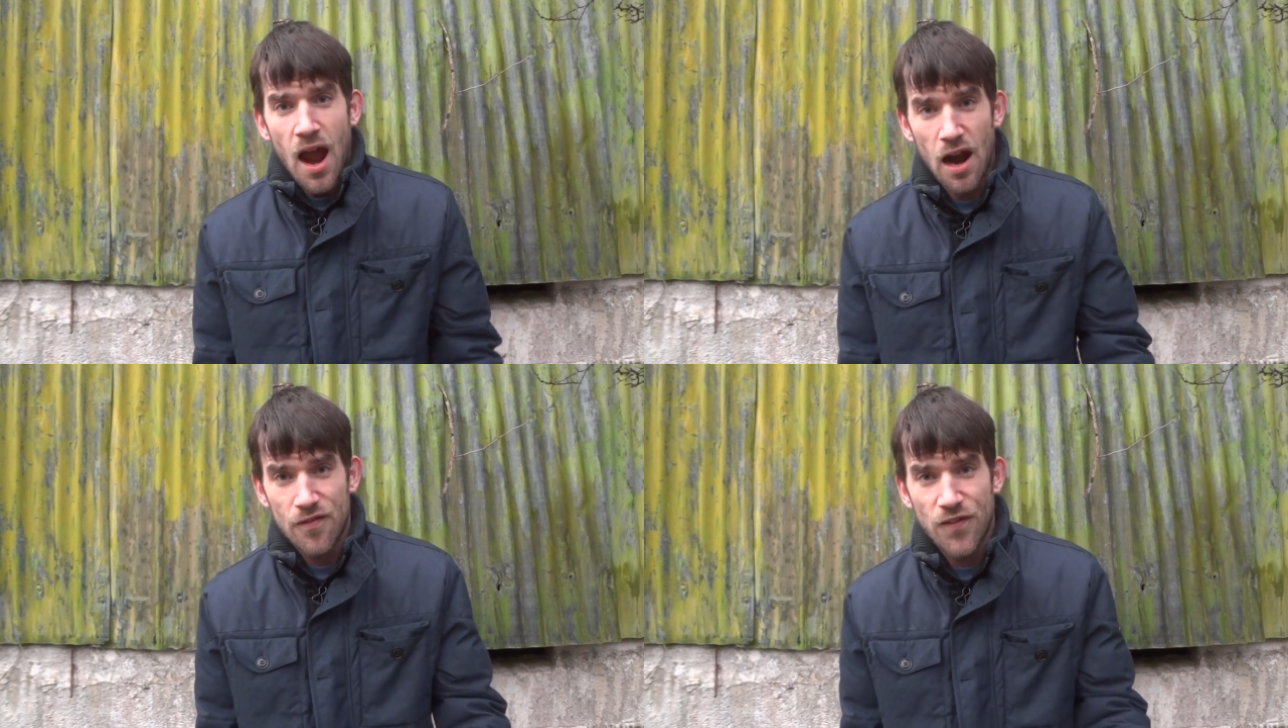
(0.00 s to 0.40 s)

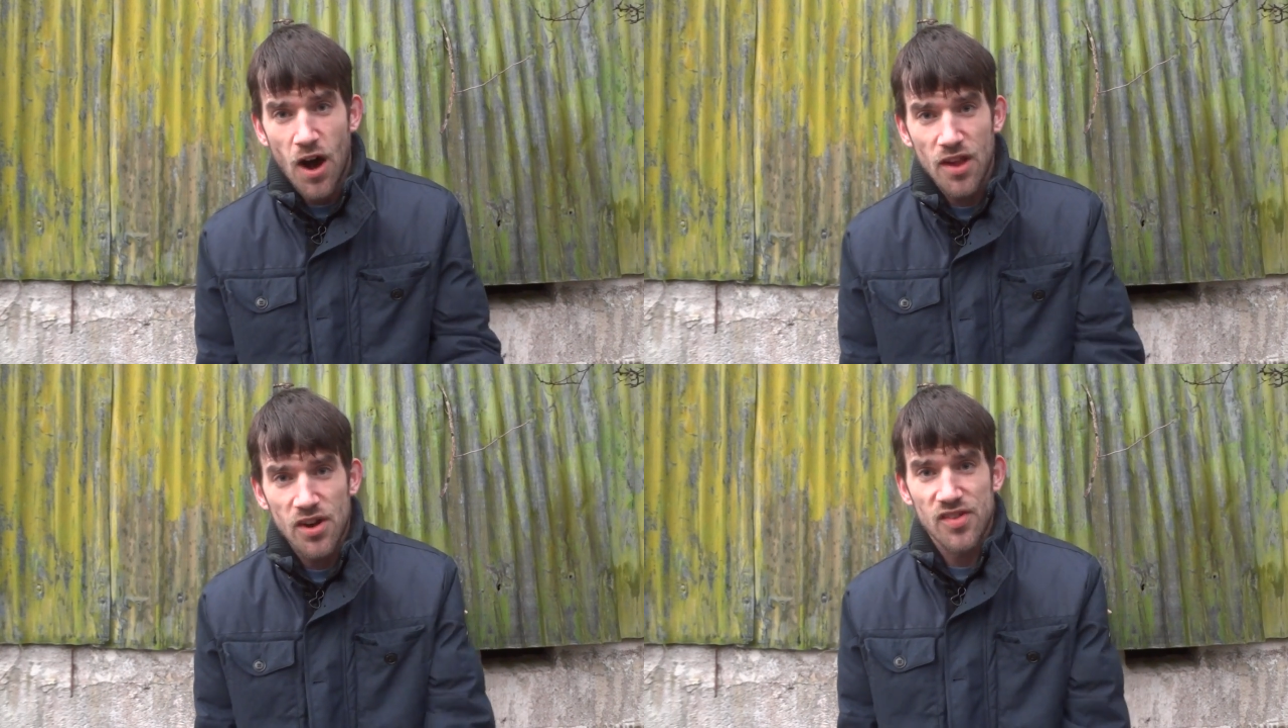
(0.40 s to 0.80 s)
our
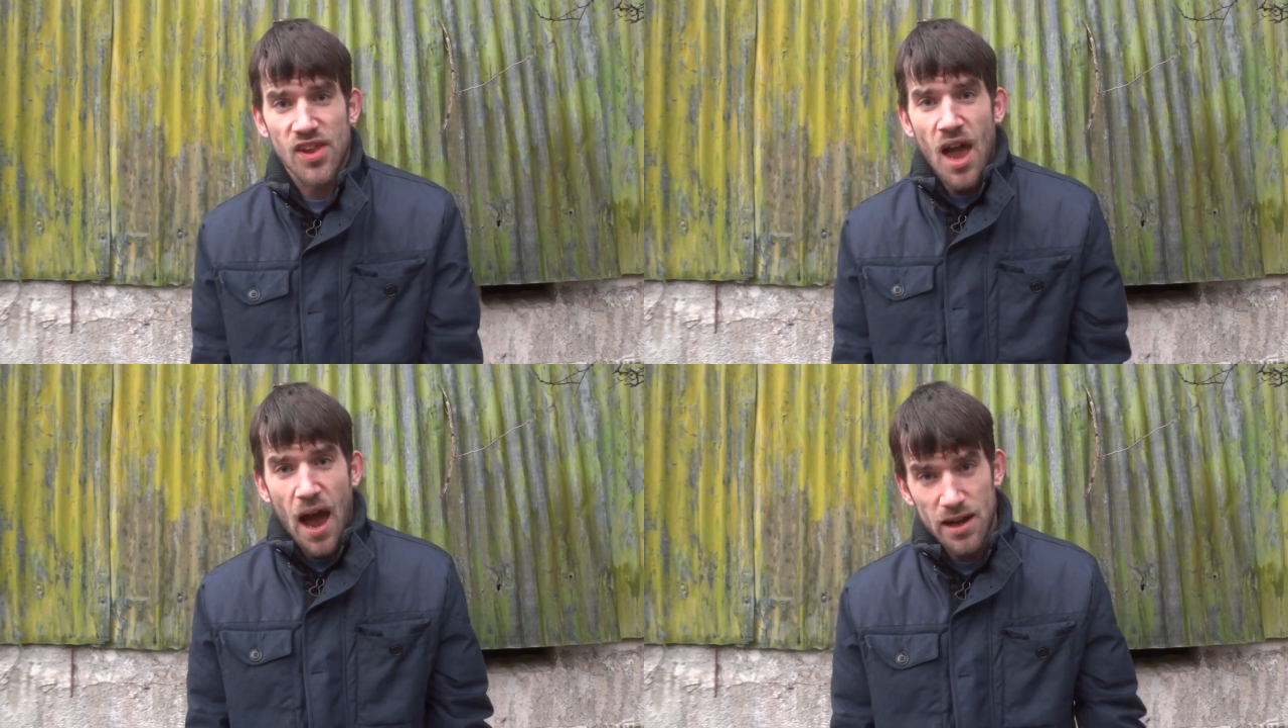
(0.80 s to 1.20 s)
fathers
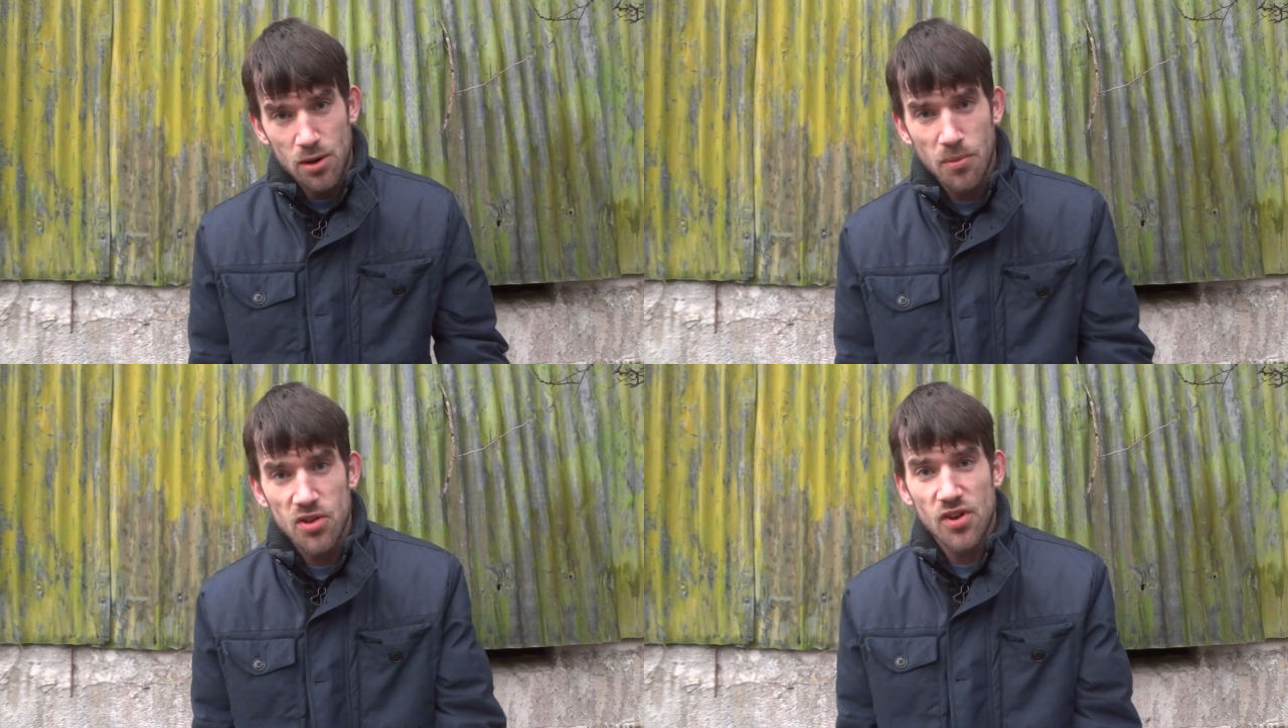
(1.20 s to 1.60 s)
and
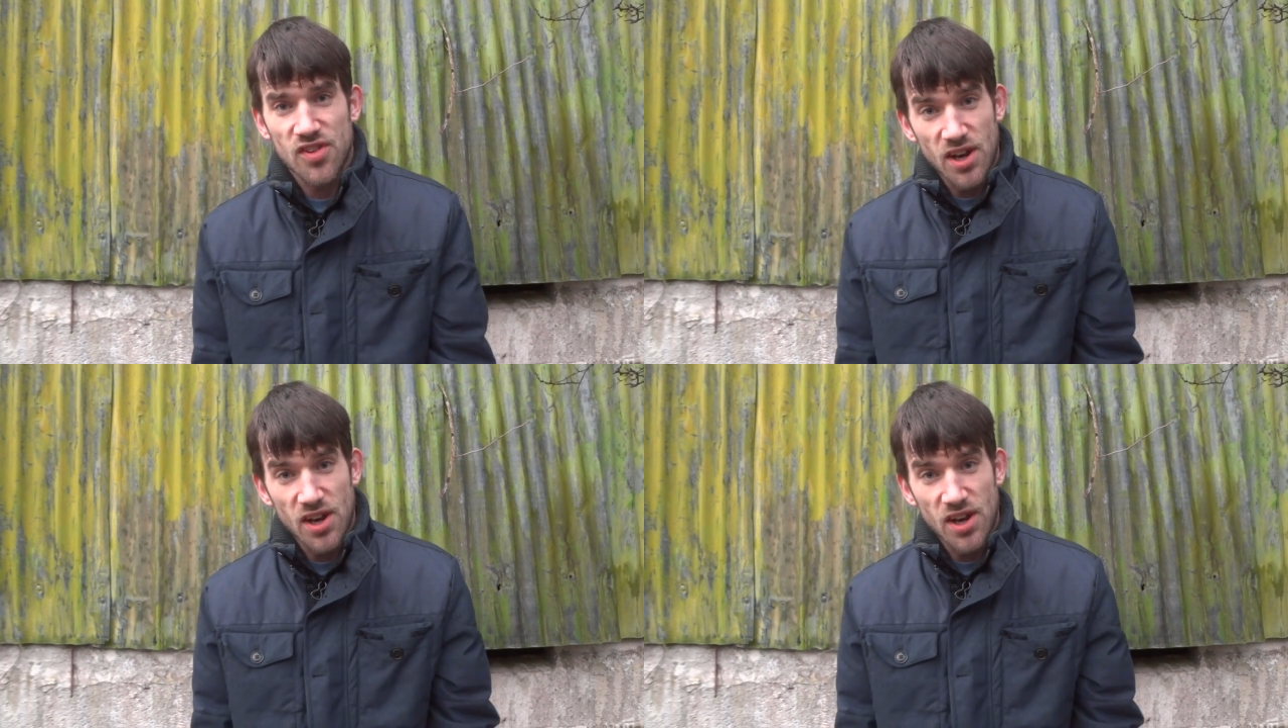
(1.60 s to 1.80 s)
our mothers,